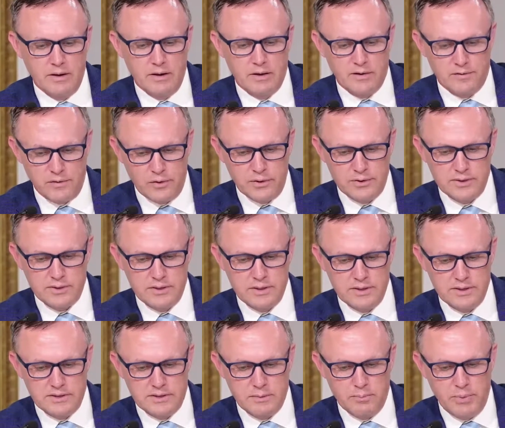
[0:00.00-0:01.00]
The first
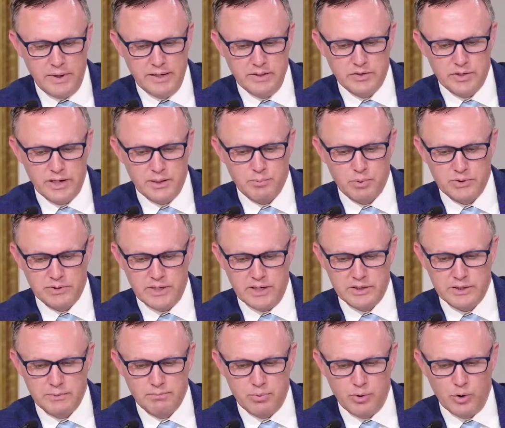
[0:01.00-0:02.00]
is the Paycheck
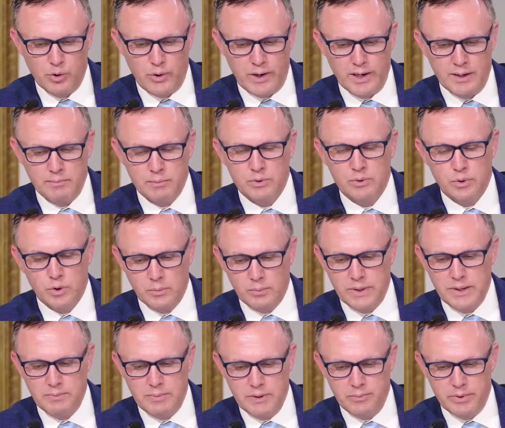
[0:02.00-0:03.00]
Protection Program, or
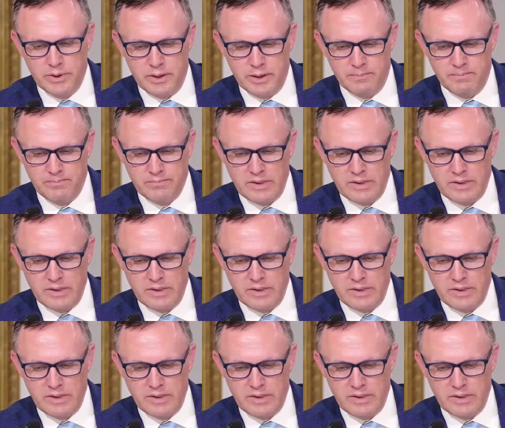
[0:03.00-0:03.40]
PPP,